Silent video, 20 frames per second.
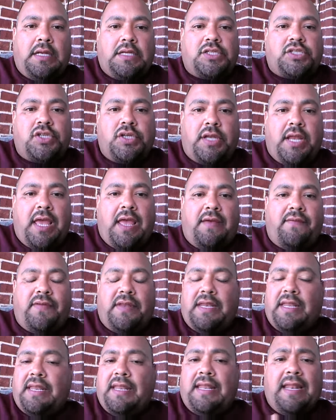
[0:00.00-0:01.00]
should have,
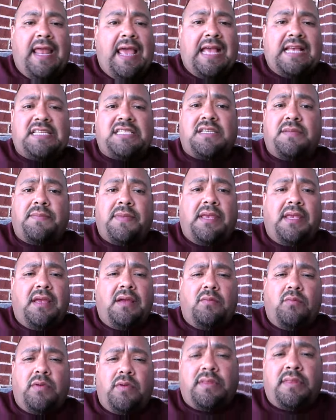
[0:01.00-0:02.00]
and it has to
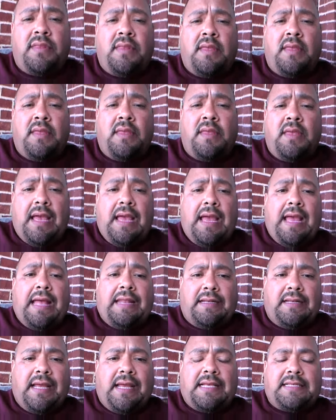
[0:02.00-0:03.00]
begin with
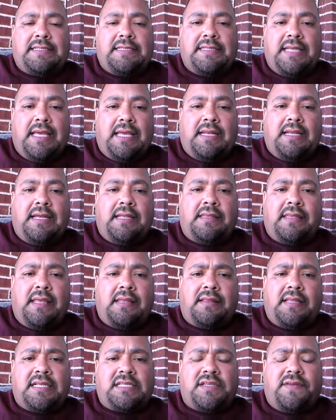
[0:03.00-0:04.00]
analyzing data. I
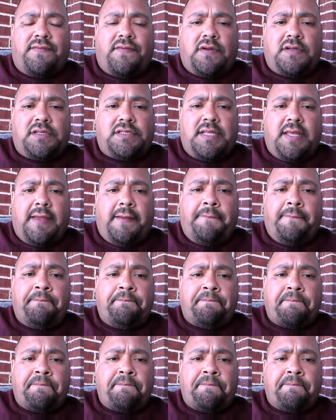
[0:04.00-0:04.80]
think that's the first thing.